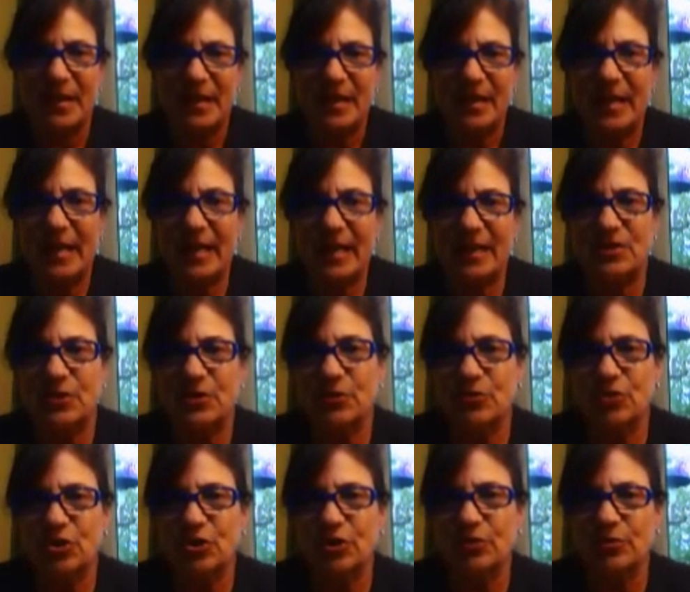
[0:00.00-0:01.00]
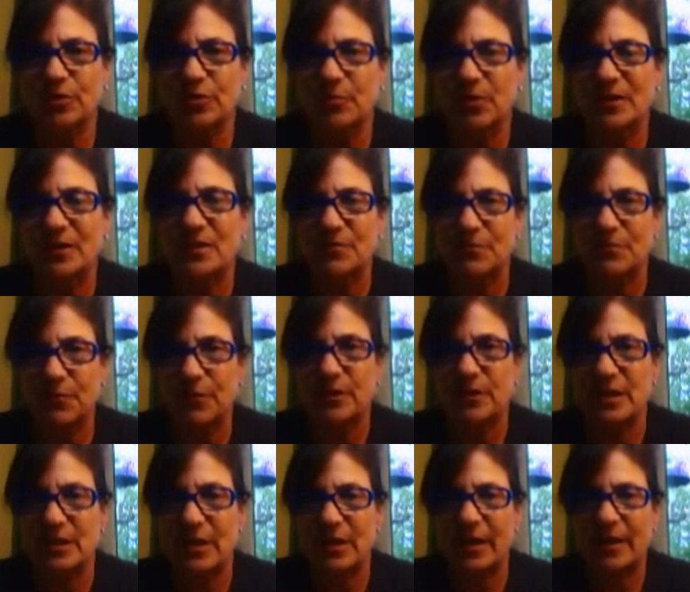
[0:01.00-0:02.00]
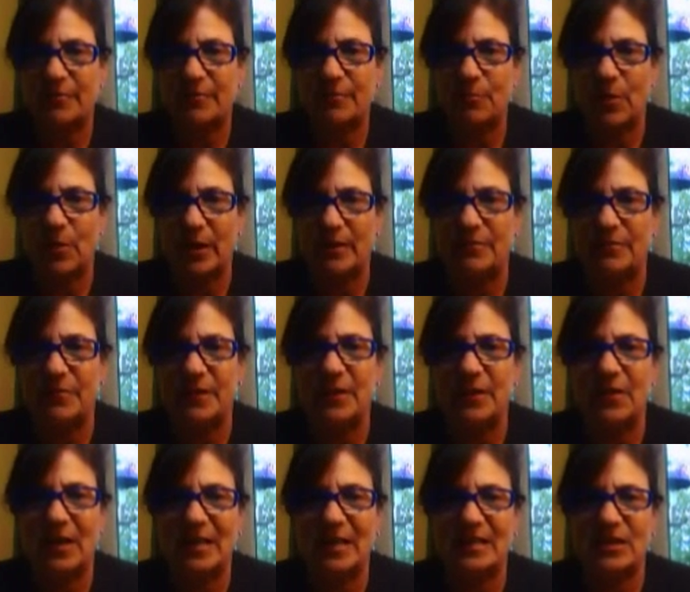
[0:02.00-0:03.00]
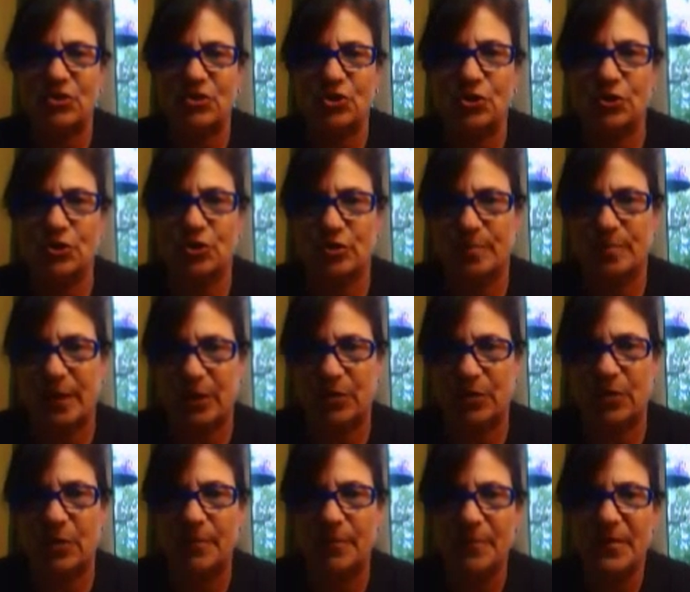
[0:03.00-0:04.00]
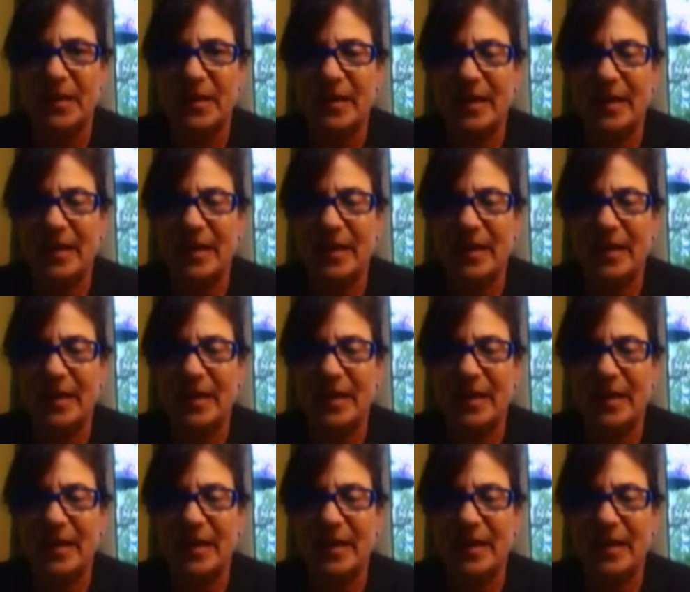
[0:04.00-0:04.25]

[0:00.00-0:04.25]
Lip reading: He had 2 children with his first wife, Eliza Church Merrill,